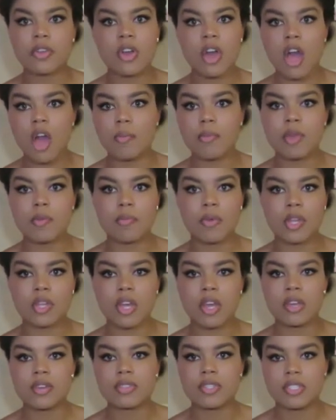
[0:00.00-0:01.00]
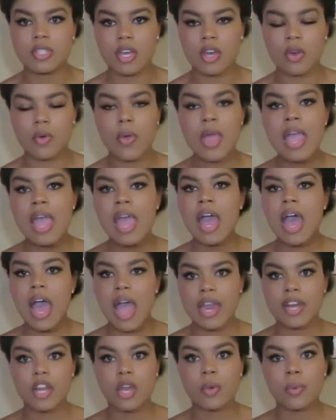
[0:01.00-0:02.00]
comment below so
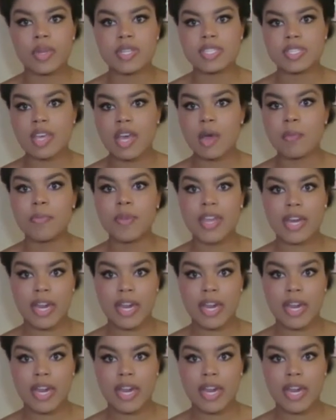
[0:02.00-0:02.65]
I know what's up